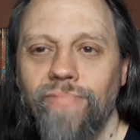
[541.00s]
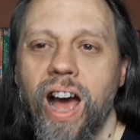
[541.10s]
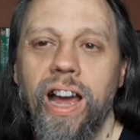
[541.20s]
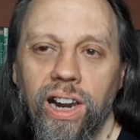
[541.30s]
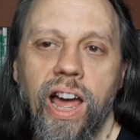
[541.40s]

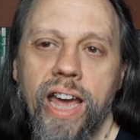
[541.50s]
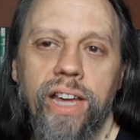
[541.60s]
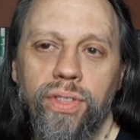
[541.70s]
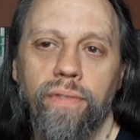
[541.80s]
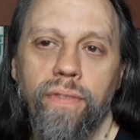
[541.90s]
I
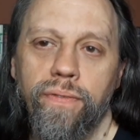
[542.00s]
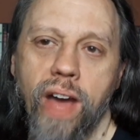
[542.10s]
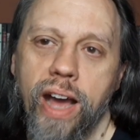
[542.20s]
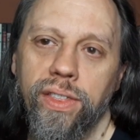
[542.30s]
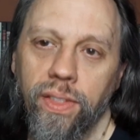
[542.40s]
like the
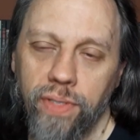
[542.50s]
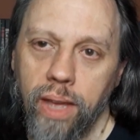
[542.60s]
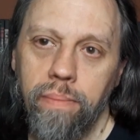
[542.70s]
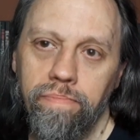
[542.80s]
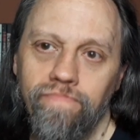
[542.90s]
fact that
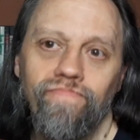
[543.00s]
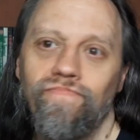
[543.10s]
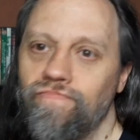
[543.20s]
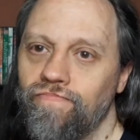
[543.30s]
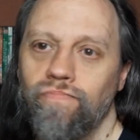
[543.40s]
they
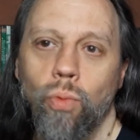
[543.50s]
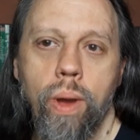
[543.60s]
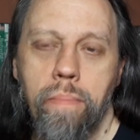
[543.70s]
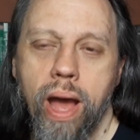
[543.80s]
went